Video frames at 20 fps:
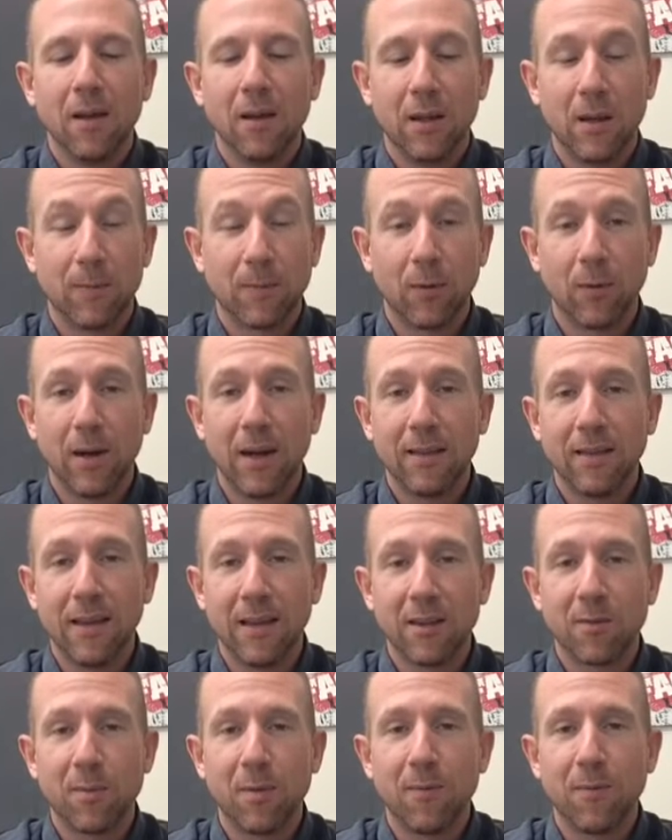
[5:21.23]
you have to write
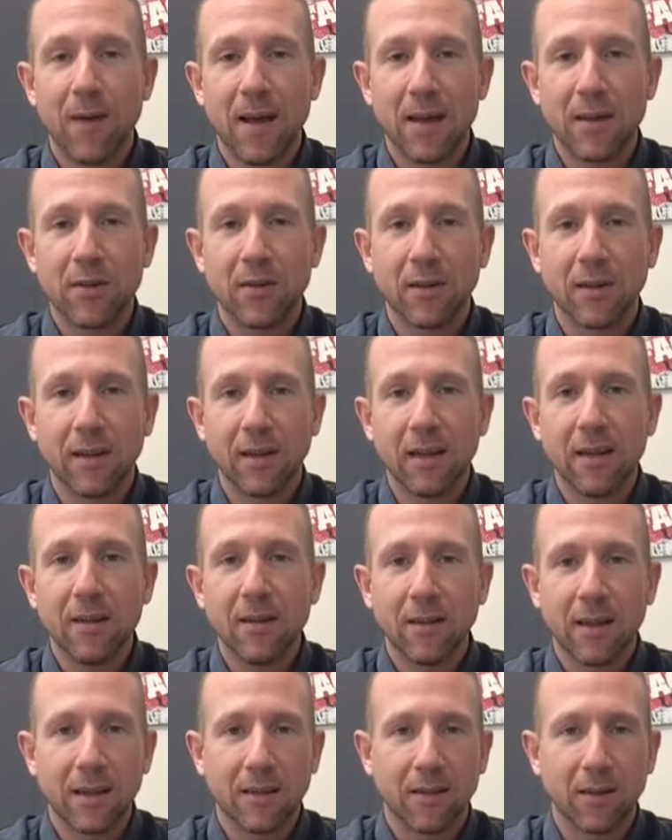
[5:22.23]
things professionally,
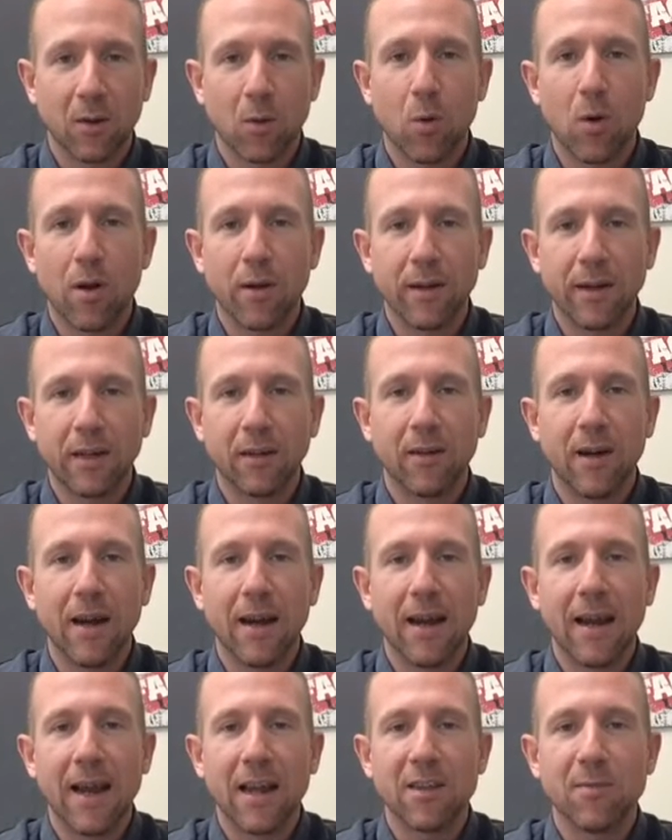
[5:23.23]
like the quality of your
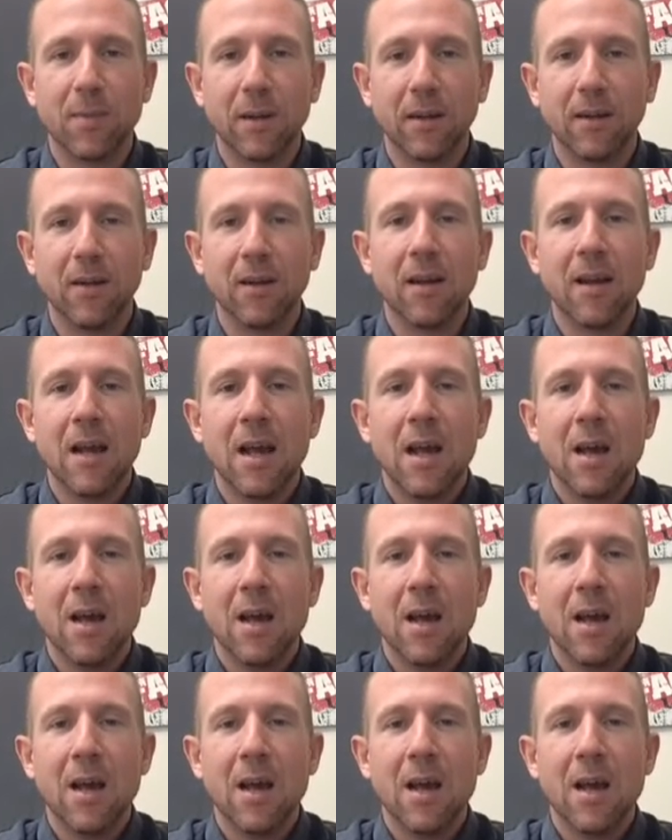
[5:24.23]
writing has to be good,